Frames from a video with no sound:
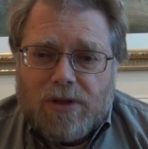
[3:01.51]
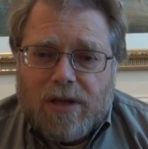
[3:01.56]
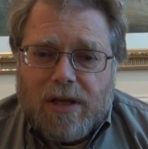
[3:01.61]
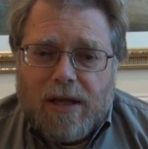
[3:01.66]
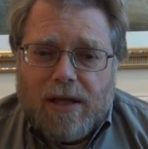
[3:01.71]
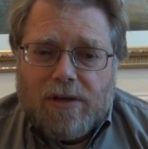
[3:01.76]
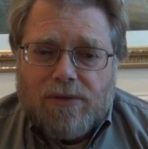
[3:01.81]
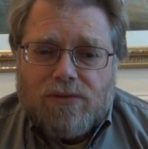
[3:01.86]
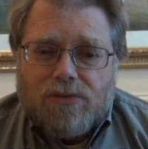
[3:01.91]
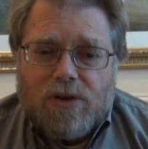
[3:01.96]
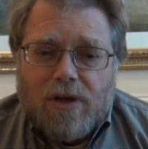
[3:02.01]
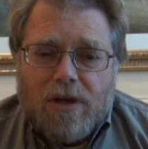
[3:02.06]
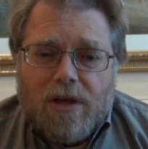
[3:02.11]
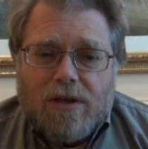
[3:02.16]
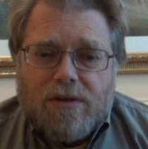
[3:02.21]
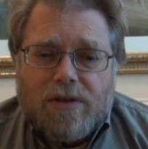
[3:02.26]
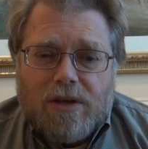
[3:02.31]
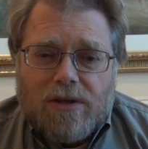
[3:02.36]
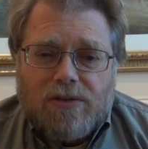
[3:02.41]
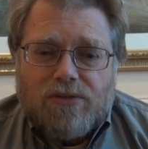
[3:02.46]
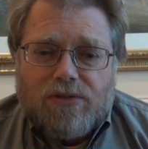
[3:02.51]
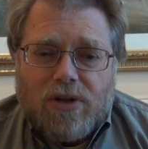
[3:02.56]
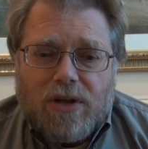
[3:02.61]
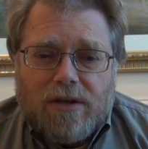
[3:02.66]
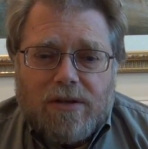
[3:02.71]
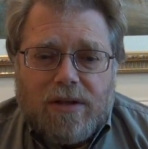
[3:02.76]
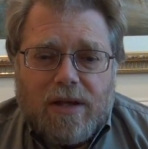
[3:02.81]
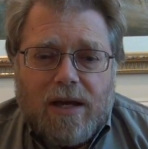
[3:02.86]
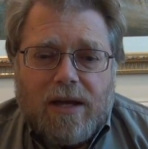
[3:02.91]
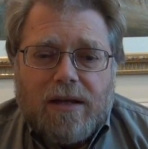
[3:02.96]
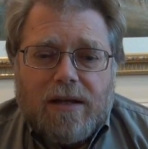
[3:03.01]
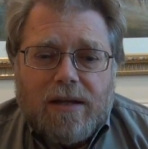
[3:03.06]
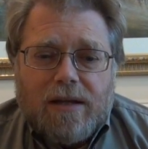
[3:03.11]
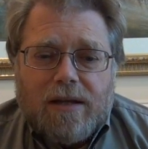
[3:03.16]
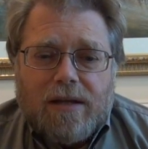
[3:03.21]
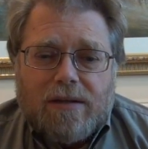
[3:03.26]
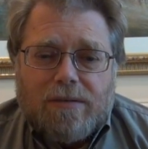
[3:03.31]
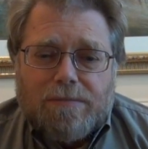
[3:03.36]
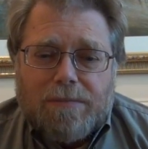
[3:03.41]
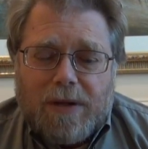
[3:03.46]
the case, they said
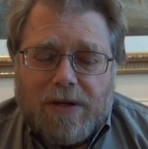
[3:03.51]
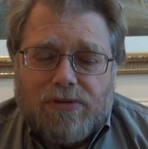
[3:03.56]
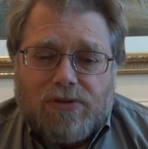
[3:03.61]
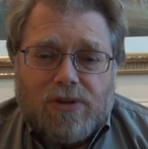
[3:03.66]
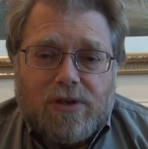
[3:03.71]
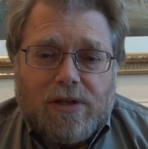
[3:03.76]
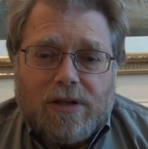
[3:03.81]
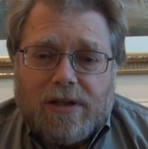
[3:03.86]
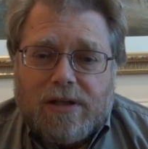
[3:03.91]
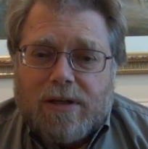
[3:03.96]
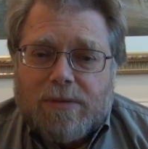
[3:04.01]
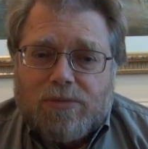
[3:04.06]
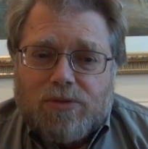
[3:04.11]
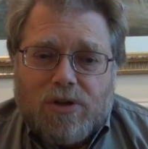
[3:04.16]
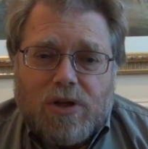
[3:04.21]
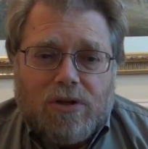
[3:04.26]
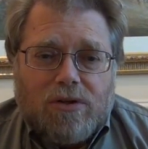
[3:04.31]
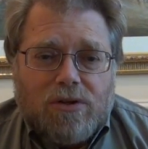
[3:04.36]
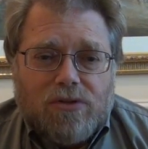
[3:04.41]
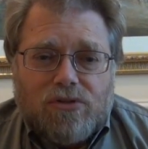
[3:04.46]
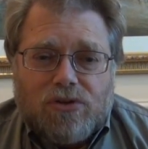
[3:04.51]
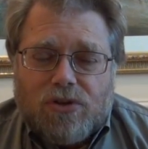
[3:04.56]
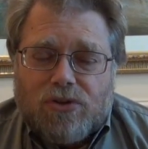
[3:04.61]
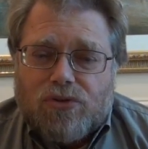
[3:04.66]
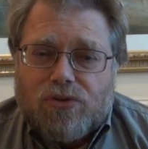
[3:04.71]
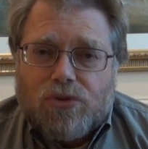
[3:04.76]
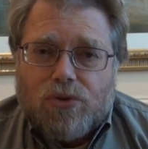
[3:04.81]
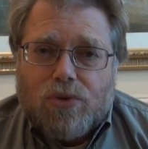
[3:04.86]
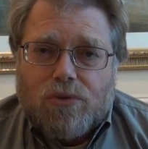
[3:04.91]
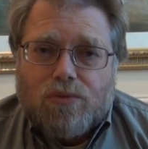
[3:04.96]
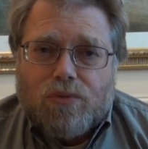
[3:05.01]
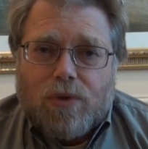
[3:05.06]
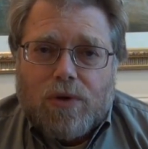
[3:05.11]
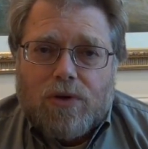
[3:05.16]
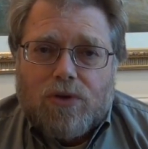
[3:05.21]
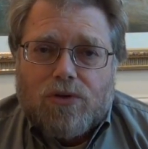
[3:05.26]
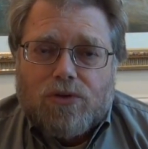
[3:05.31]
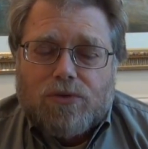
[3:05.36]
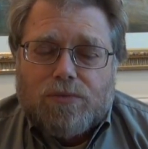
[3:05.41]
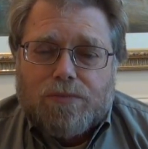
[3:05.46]
that it basically comes down to this issue of
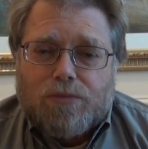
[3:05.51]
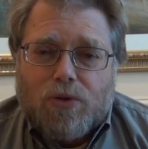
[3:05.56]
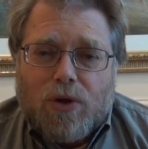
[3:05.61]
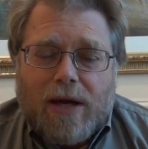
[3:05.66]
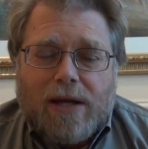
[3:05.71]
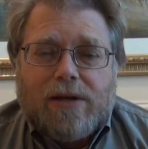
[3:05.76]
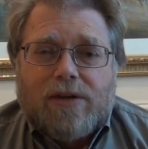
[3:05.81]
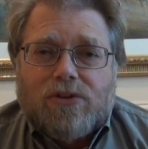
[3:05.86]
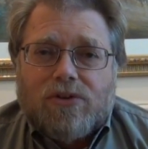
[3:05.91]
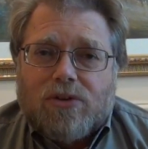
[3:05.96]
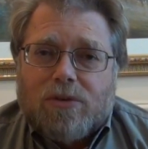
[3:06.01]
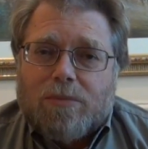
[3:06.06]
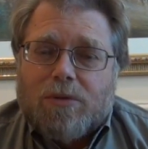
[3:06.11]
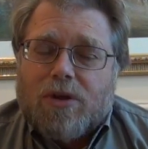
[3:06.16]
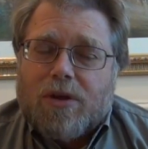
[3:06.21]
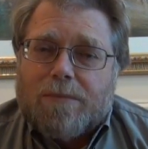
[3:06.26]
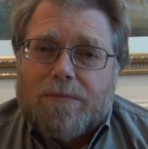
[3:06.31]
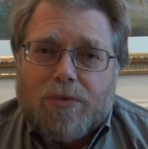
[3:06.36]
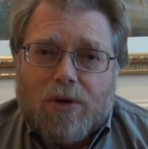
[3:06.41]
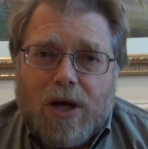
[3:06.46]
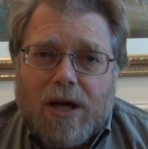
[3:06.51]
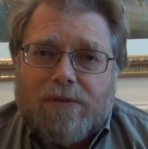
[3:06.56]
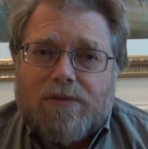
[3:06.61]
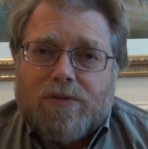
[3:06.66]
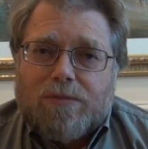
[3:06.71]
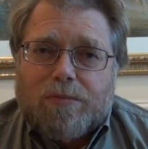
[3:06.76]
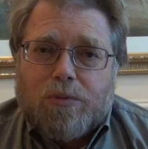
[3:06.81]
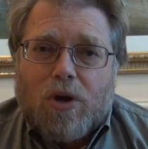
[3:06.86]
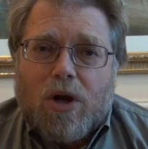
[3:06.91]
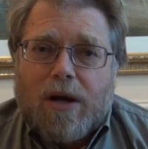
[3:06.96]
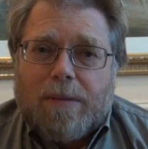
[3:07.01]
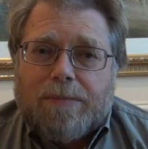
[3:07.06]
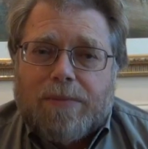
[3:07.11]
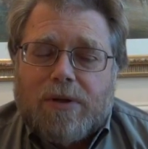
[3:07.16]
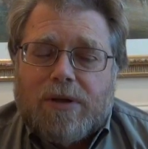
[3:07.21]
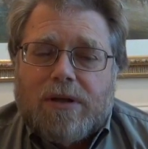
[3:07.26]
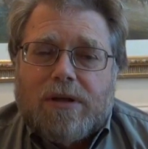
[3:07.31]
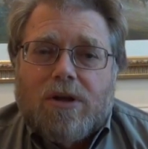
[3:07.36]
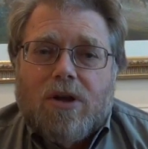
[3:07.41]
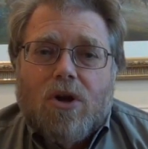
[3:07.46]
whether it's tracking somebody on private
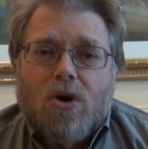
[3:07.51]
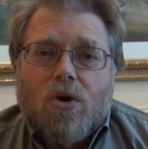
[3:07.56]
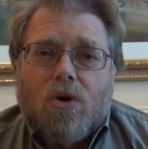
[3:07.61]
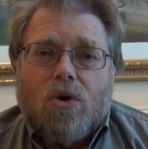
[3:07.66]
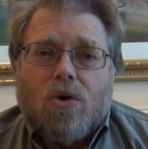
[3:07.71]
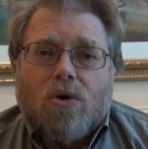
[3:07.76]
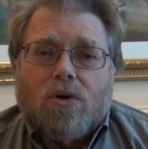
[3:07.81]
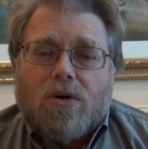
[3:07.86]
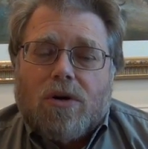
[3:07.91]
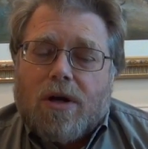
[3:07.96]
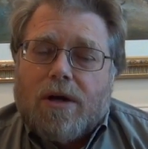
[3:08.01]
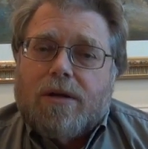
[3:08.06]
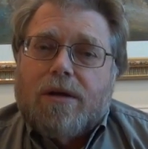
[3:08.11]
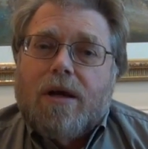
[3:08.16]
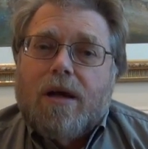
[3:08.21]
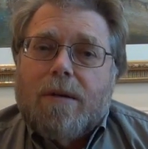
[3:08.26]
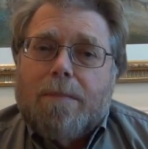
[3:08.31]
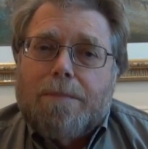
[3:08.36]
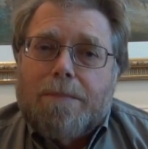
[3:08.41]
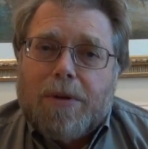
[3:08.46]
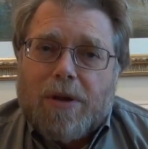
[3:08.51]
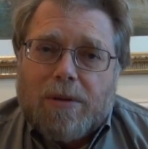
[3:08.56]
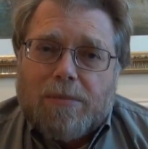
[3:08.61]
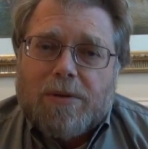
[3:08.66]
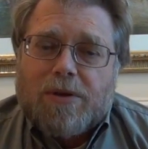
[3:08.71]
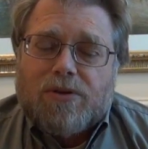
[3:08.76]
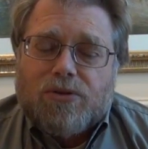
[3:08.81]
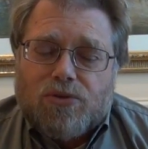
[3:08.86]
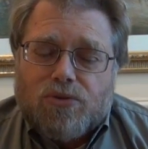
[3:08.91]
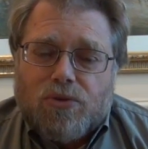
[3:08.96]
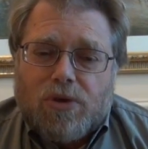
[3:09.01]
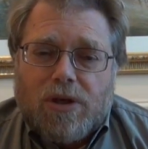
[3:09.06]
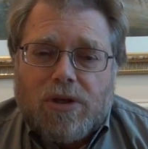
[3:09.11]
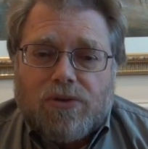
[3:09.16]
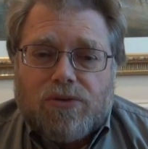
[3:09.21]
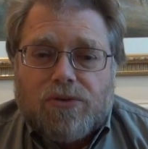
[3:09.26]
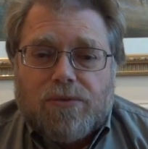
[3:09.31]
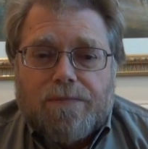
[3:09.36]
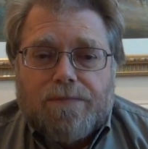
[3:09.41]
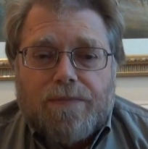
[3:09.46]
property or on public
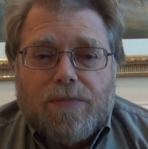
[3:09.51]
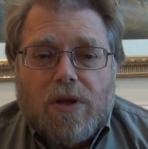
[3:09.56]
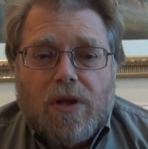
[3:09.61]
streets.